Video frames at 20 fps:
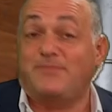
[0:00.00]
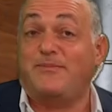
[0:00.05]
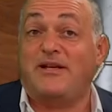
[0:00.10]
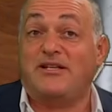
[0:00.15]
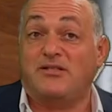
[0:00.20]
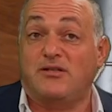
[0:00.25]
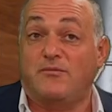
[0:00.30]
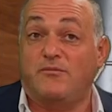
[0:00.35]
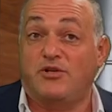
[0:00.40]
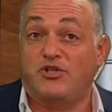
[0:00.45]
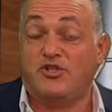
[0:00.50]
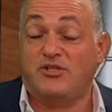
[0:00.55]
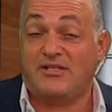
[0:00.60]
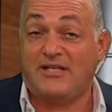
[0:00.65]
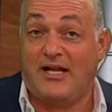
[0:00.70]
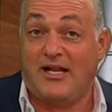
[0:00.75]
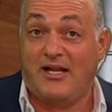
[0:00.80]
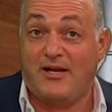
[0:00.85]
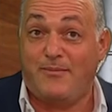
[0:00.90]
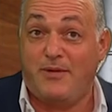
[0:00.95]
based on what you're
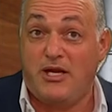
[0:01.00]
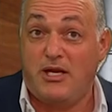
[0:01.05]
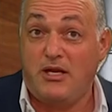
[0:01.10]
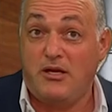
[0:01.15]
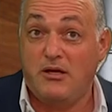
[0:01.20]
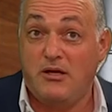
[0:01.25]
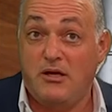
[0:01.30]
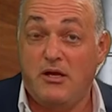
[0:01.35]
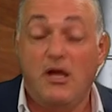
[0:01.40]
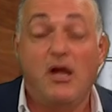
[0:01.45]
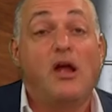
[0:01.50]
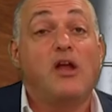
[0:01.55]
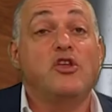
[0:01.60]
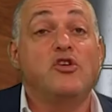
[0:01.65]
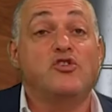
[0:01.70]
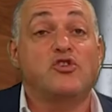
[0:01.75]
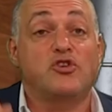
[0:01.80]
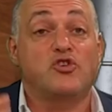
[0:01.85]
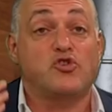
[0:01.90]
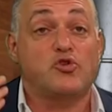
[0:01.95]
telling me. You
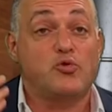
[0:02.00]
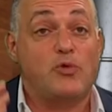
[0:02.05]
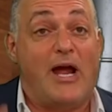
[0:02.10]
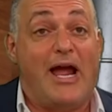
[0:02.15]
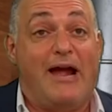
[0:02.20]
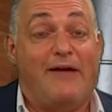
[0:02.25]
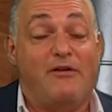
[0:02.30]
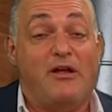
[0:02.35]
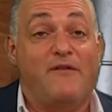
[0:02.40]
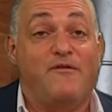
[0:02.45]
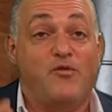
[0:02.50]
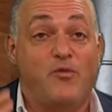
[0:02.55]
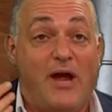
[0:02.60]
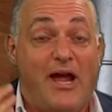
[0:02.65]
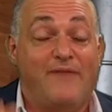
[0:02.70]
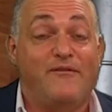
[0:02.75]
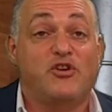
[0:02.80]
should travel.